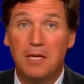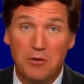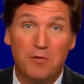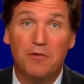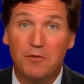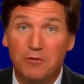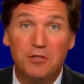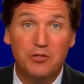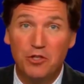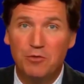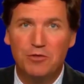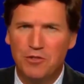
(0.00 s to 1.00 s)
interviewed
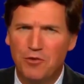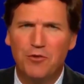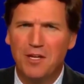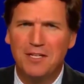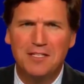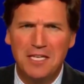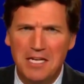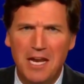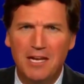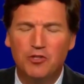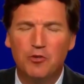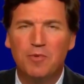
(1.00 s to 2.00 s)
since she was literally a
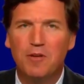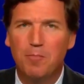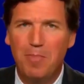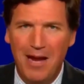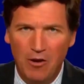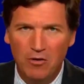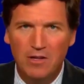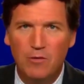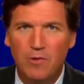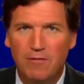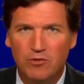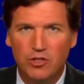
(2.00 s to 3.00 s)
teenager, but
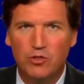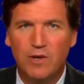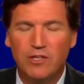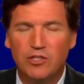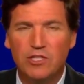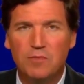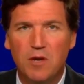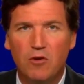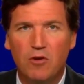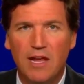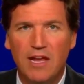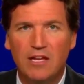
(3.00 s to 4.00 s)
apparently we have just read she's been
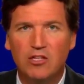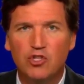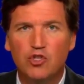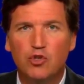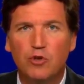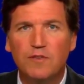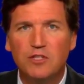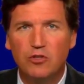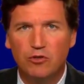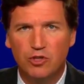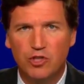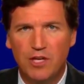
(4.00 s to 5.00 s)
under a
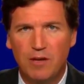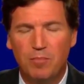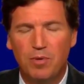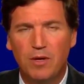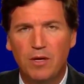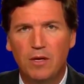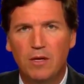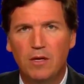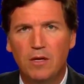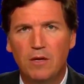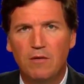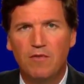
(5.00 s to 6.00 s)
conservatorship
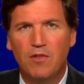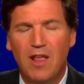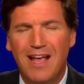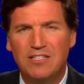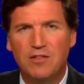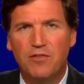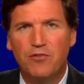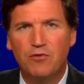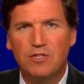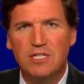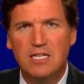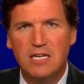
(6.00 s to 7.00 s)
for the last
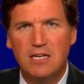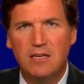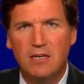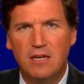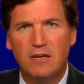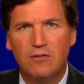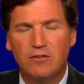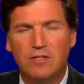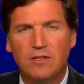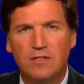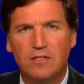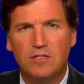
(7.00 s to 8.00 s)
13
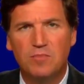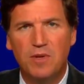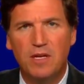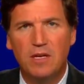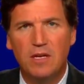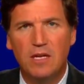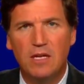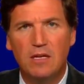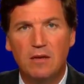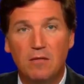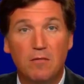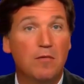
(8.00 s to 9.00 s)
years, and this has been
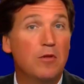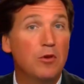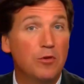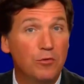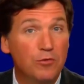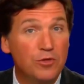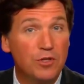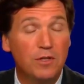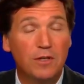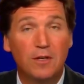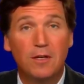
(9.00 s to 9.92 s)
in the news.